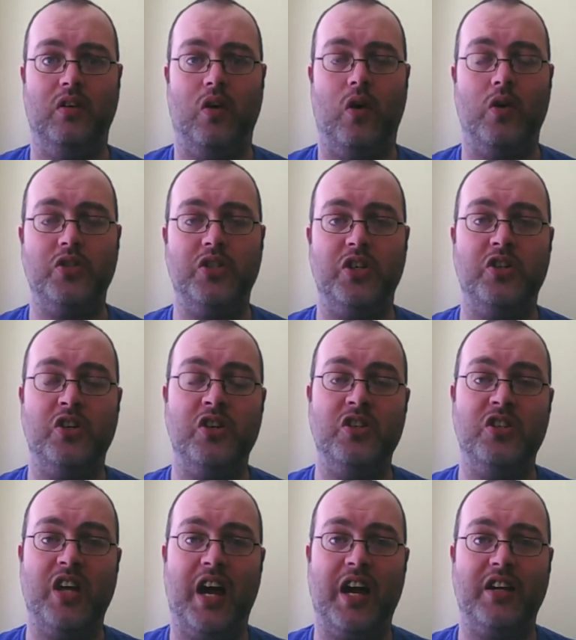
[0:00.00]

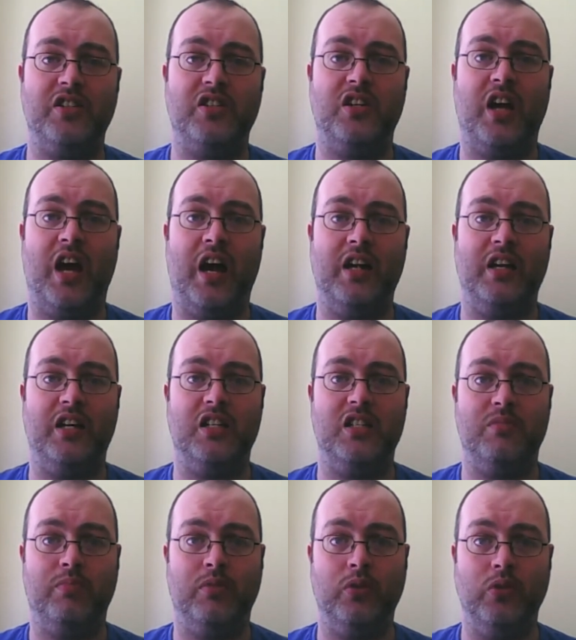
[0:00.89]
Oxygen tanks can
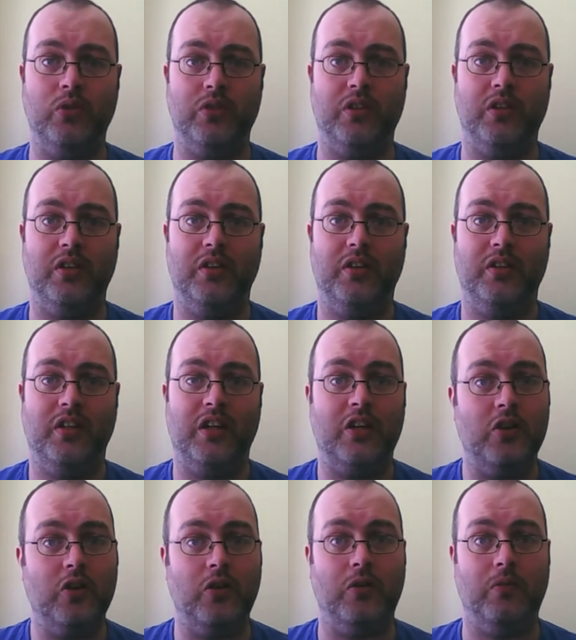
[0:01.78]
explode. They
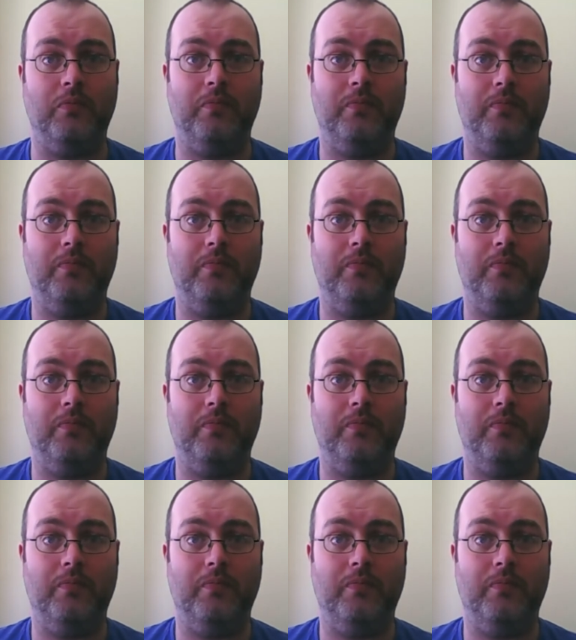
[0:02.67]
do.